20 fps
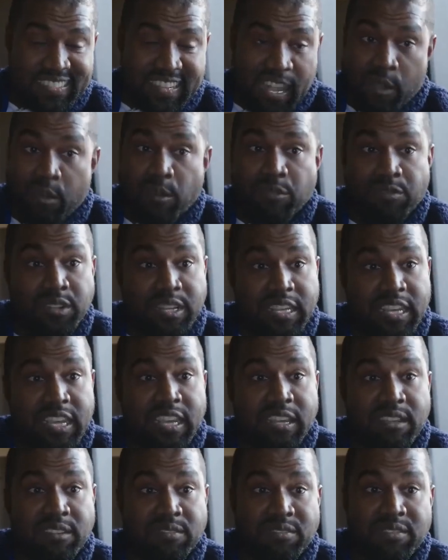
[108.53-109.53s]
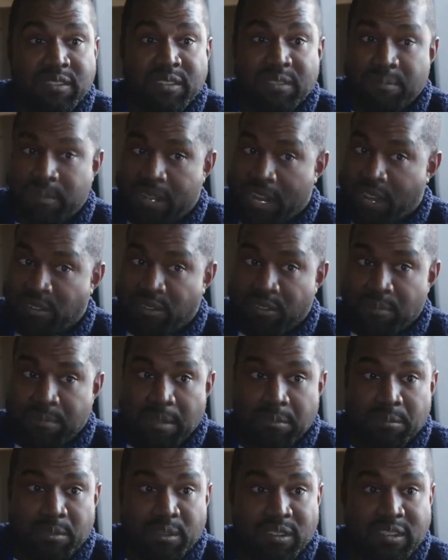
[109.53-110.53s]
I will forgive, but I will
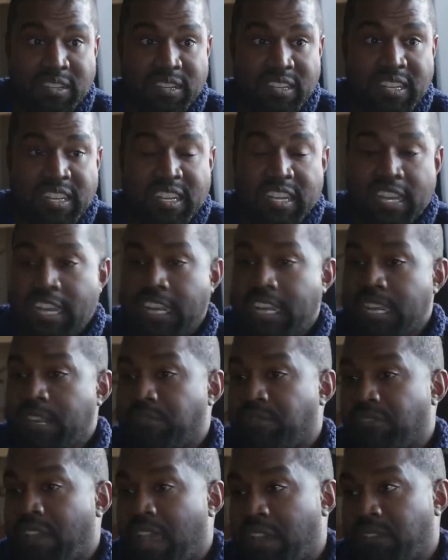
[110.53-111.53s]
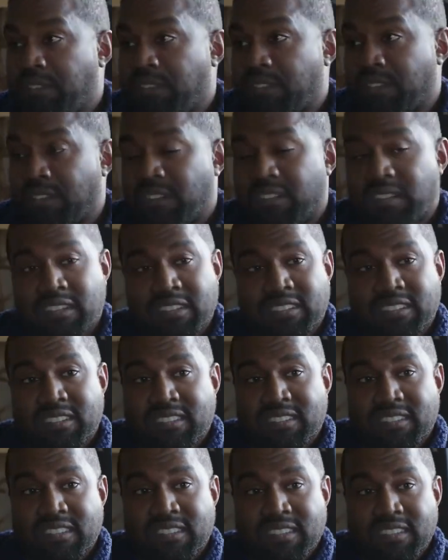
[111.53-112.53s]
remember any founder
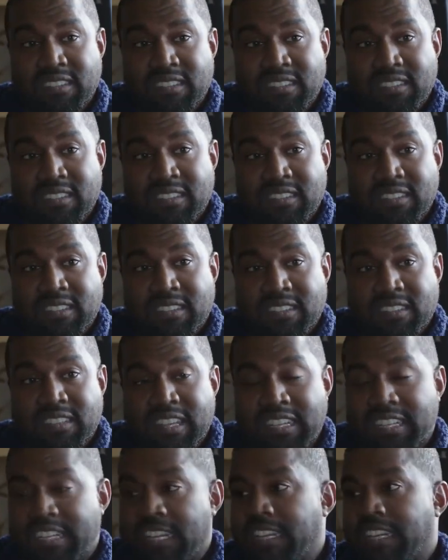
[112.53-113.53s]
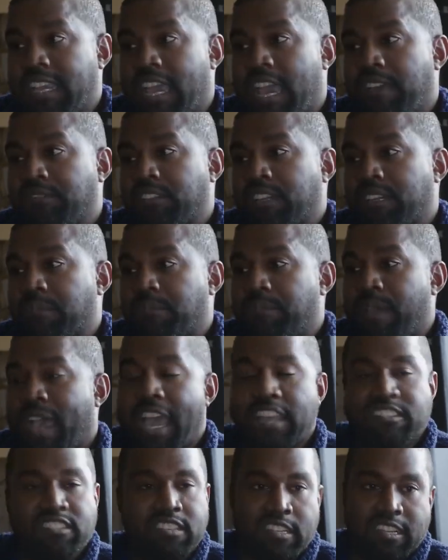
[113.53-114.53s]
that didn't have the
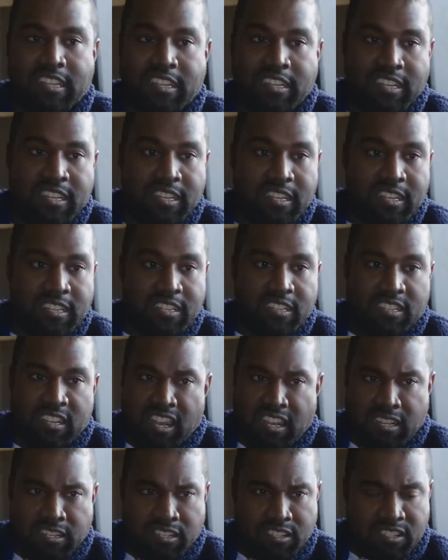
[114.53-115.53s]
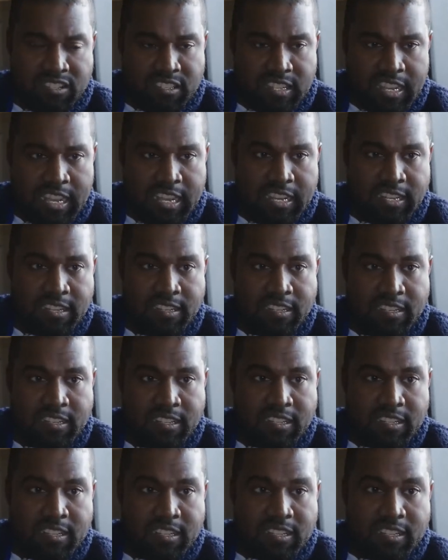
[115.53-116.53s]
capacity to understand
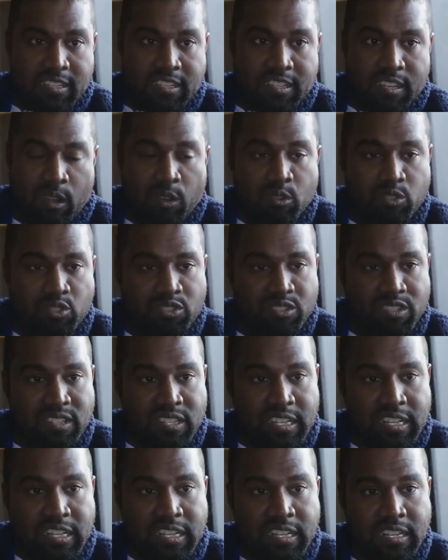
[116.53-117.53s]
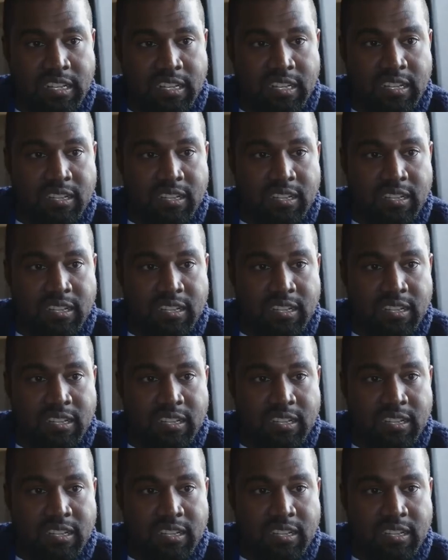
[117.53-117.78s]
culturally